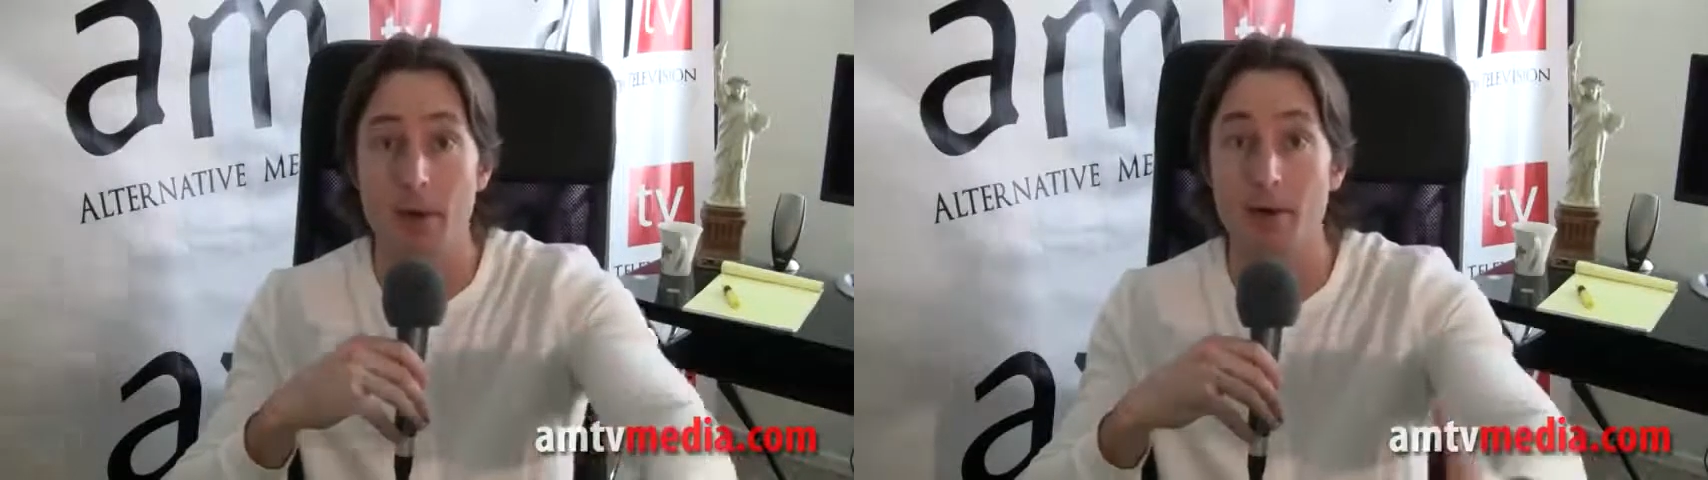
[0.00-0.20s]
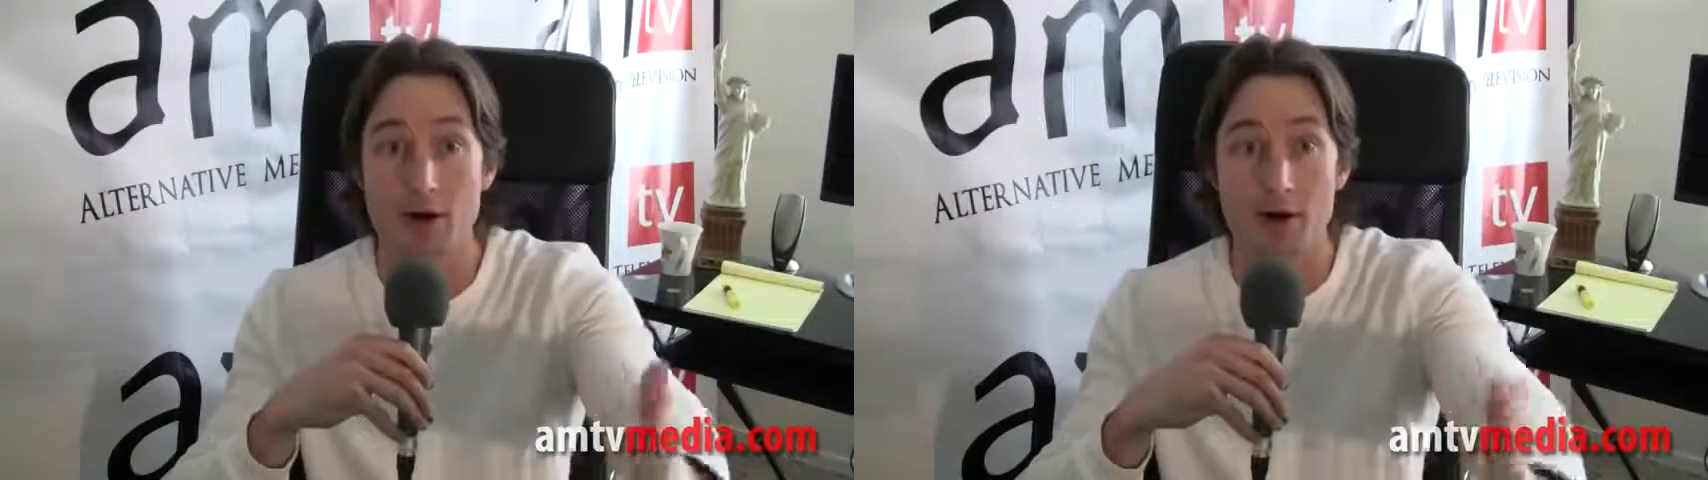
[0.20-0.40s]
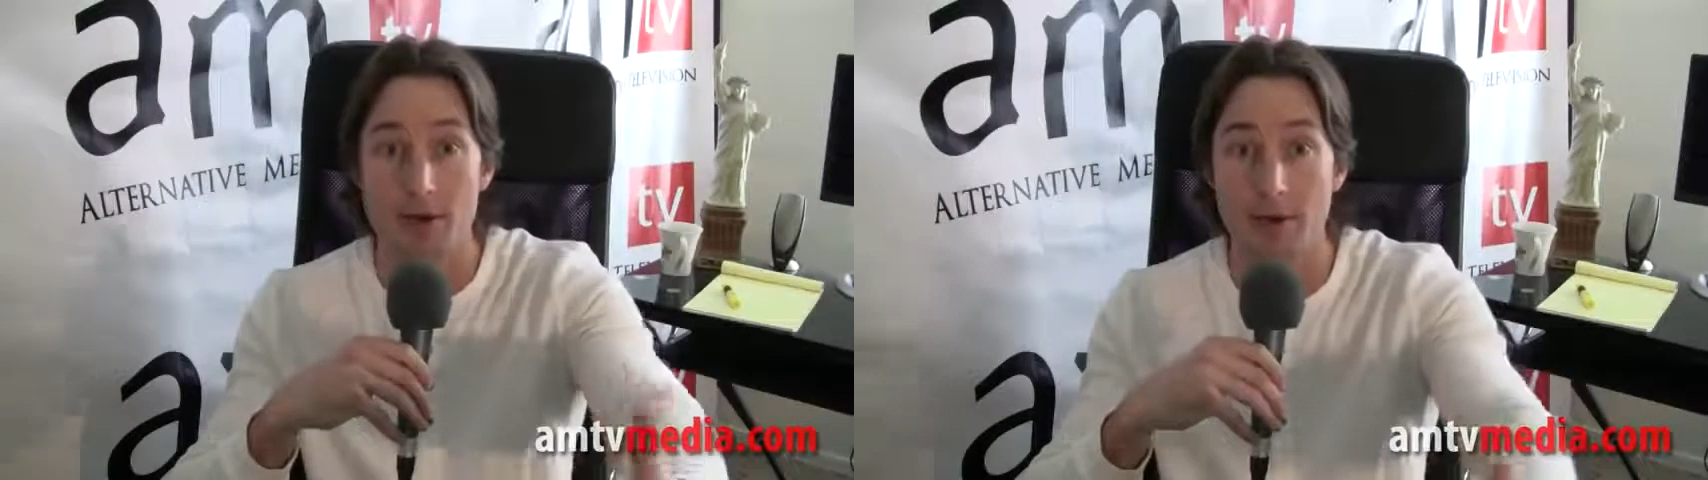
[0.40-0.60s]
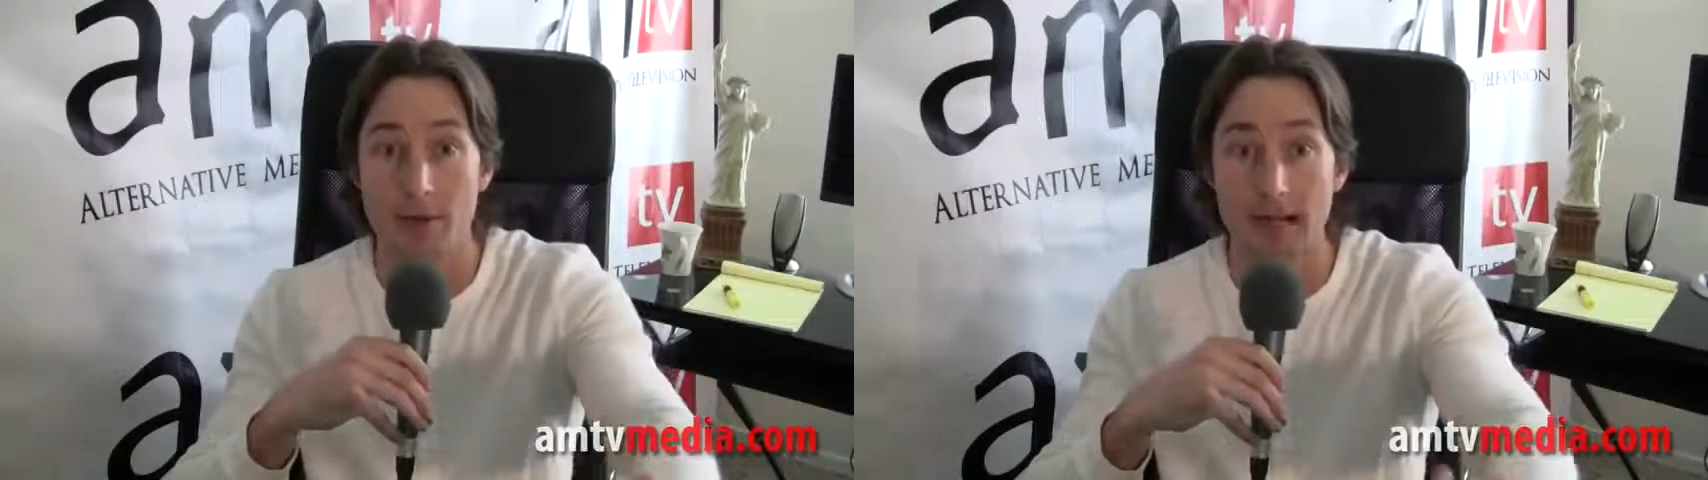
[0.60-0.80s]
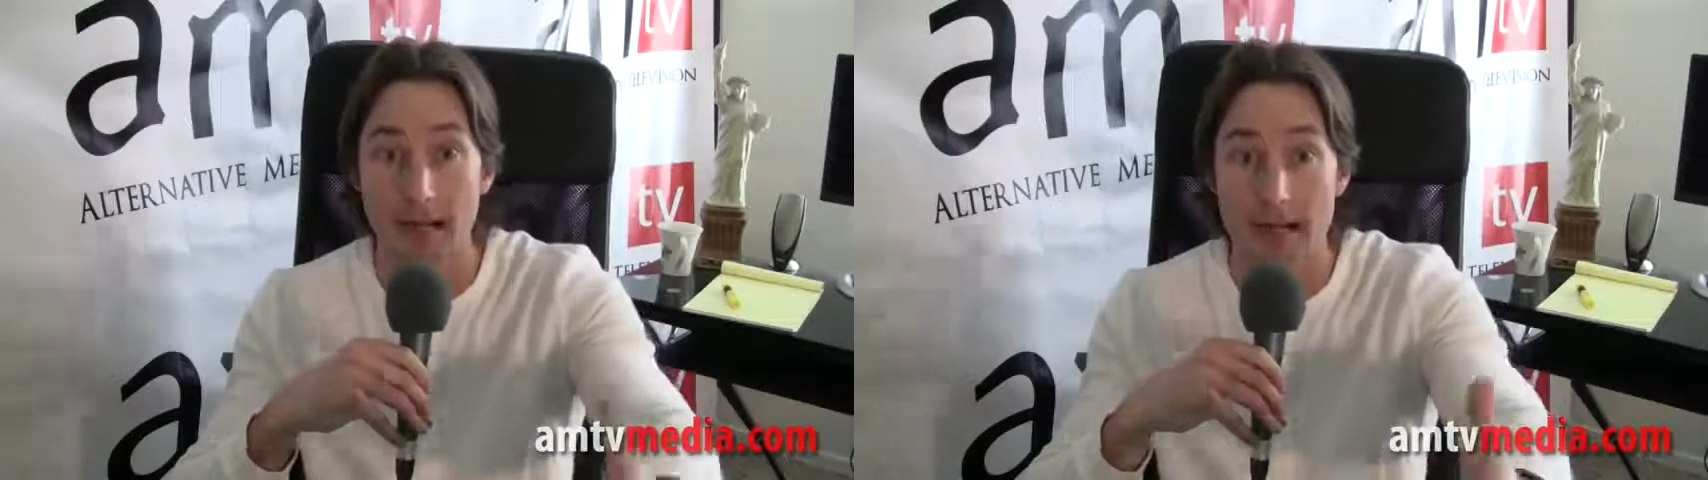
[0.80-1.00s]
or maybe you're just
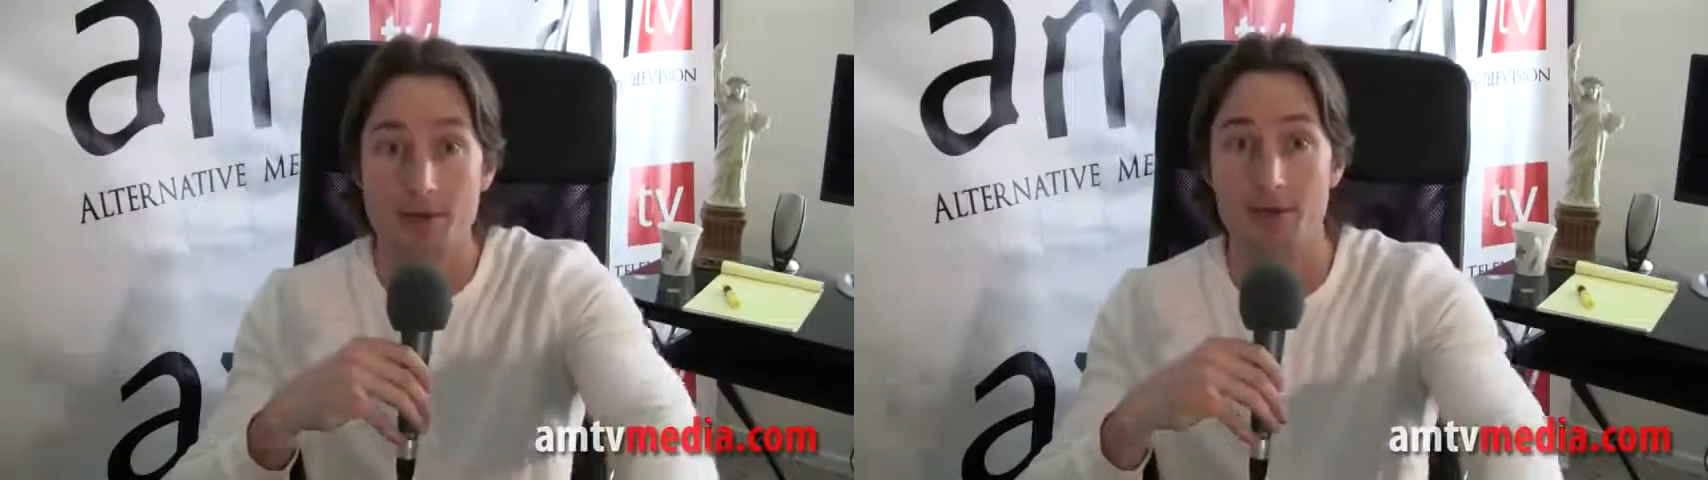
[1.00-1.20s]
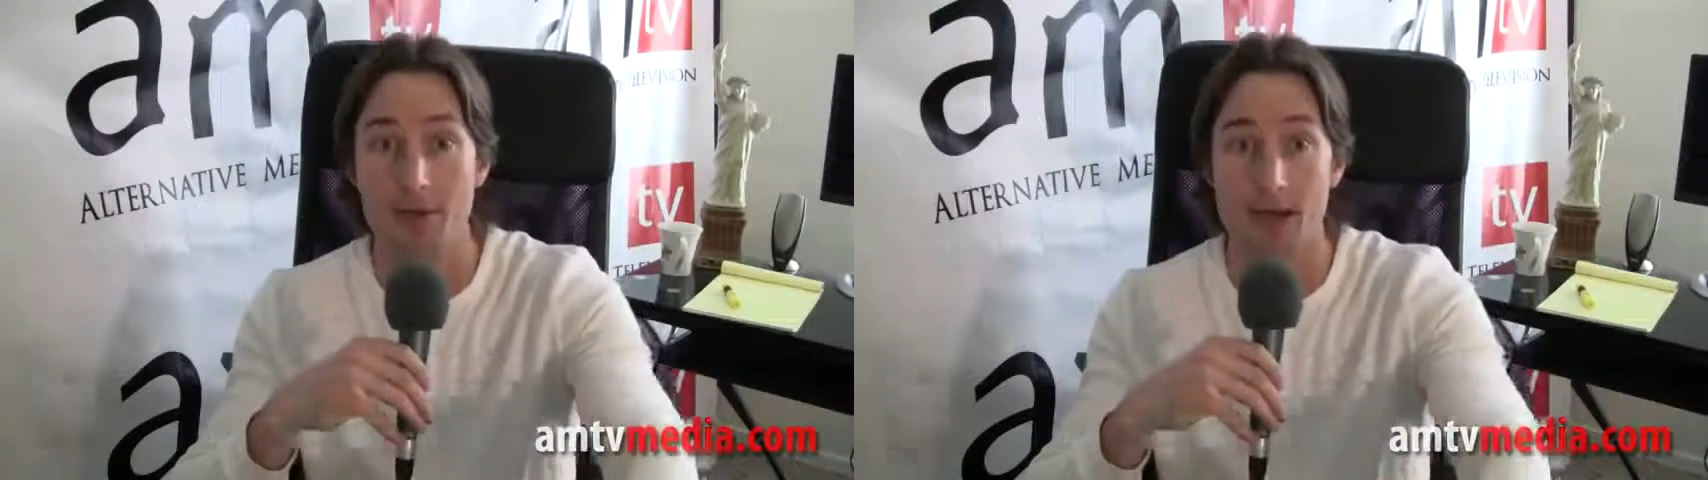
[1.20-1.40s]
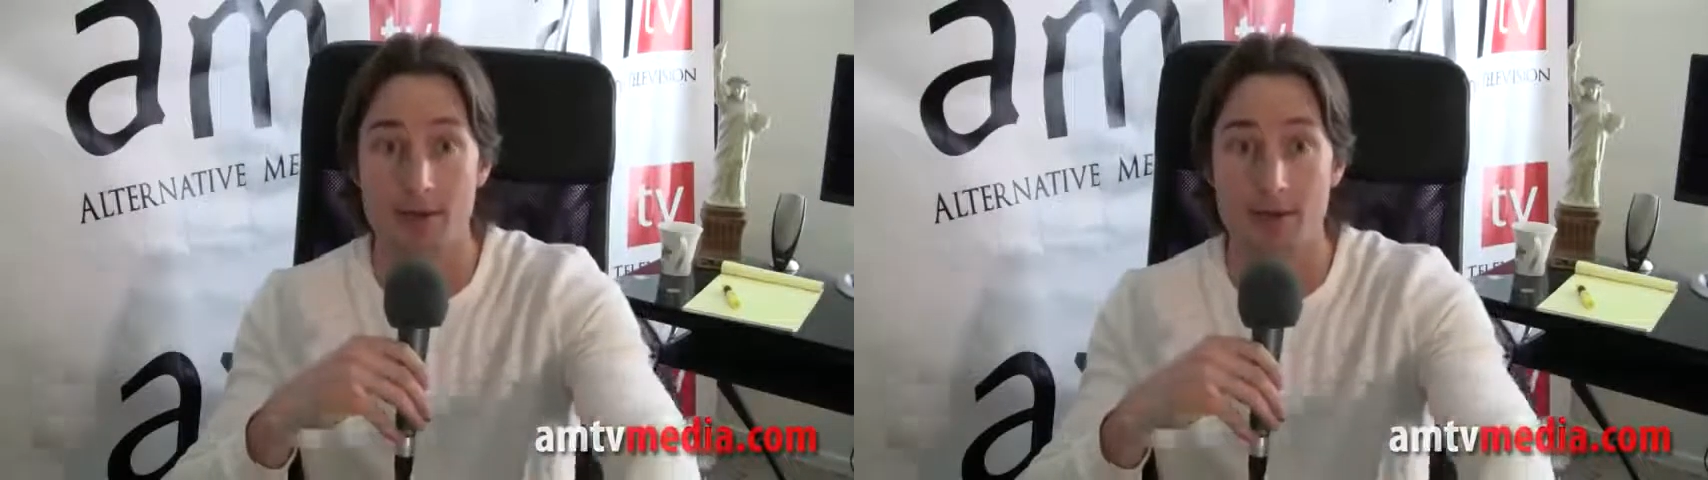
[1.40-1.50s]
somebody interested